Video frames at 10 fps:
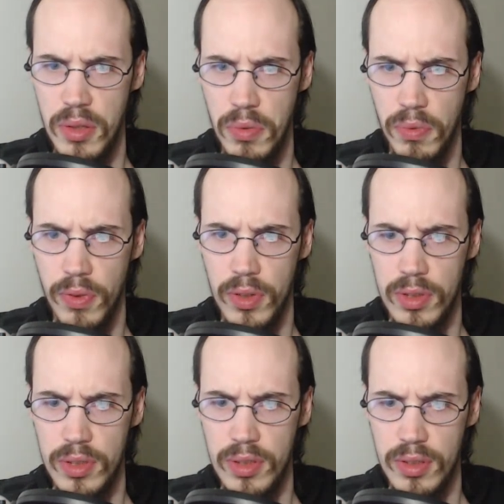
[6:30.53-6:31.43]
the
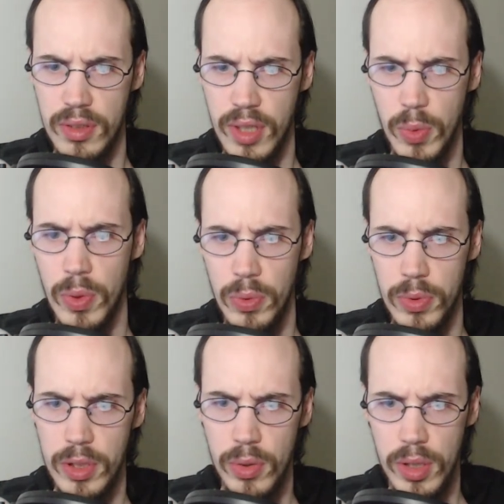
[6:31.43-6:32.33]
verse, like what he
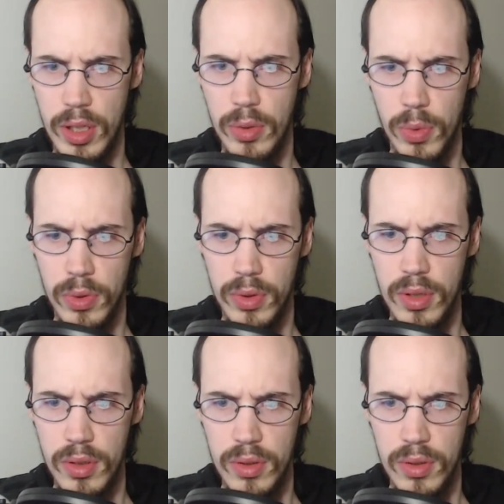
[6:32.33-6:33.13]
was doing in the underworld.